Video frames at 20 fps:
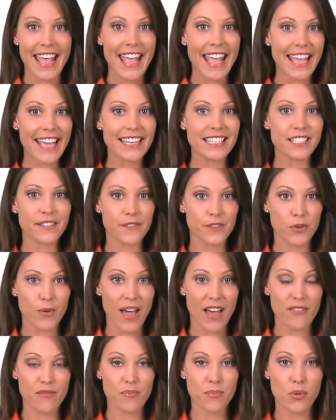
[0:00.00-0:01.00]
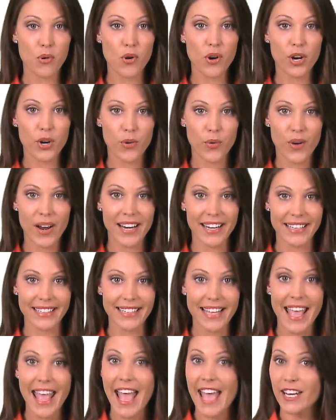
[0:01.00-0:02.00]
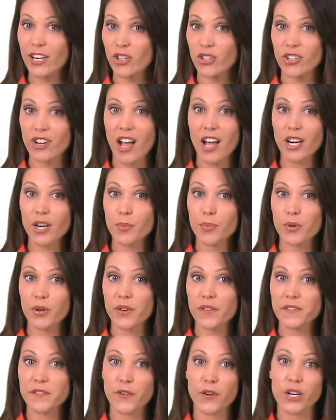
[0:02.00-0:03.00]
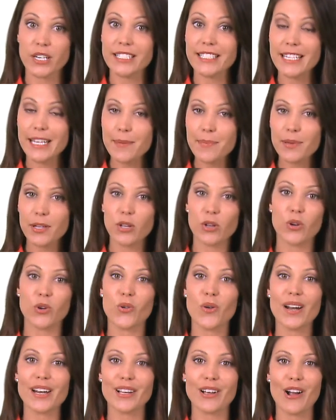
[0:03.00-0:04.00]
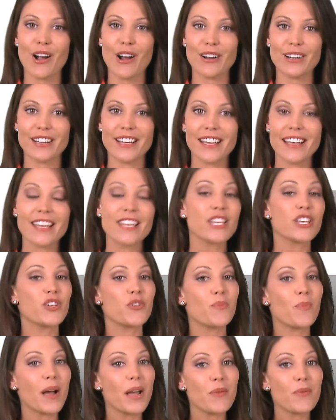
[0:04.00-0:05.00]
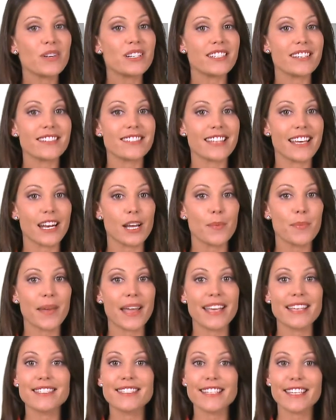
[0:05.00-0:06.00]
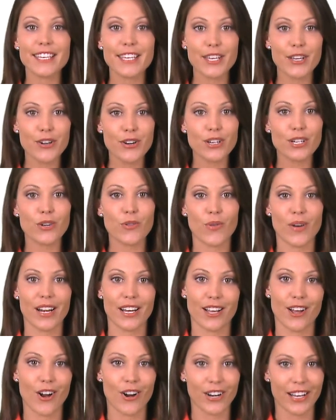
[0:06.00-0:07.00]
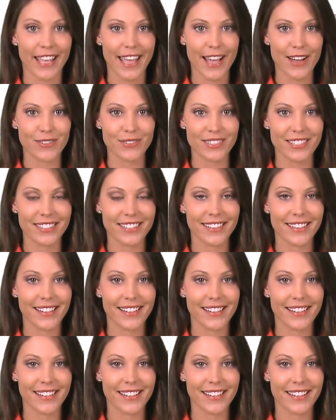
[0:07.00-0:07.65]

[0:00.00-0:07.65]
And if you have poor credit and are not approved for a typical credit card, you might want to set up a secured credit card account.